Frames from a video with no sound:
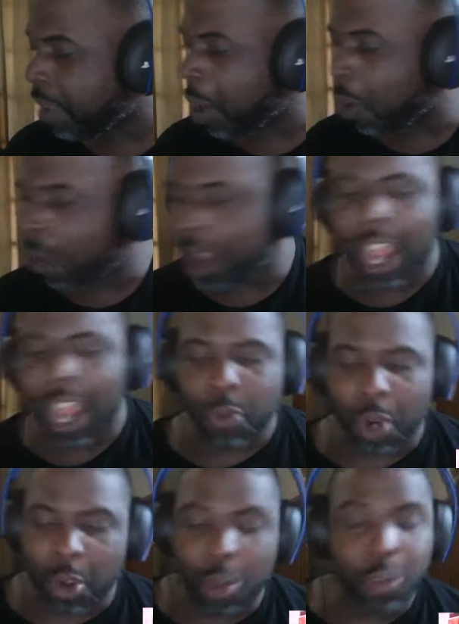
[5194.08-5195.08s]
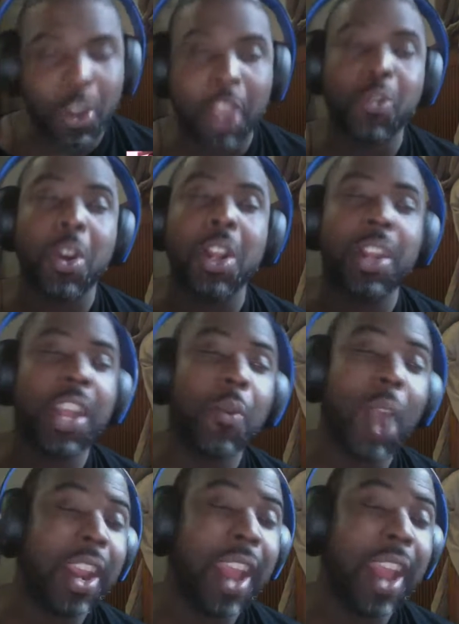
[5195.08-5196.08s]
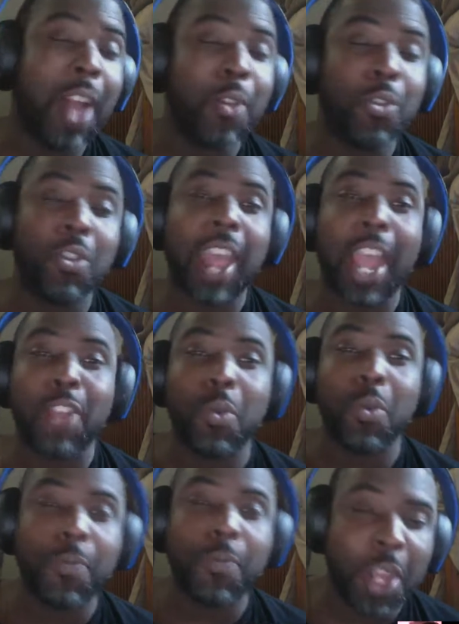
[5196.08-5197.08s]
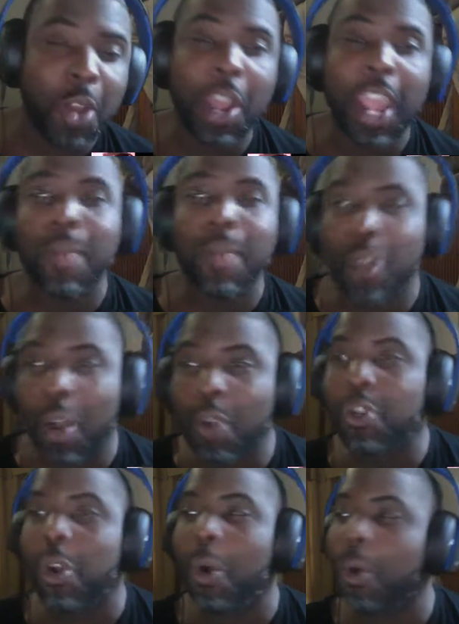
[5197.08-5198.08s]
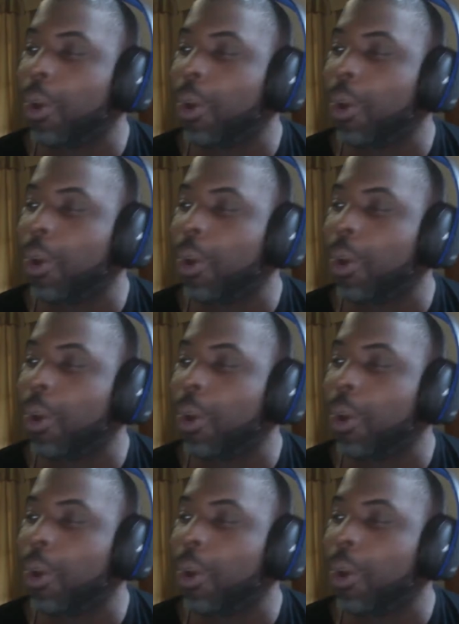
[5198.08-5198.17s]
And that's trickling right down to the actual video games also,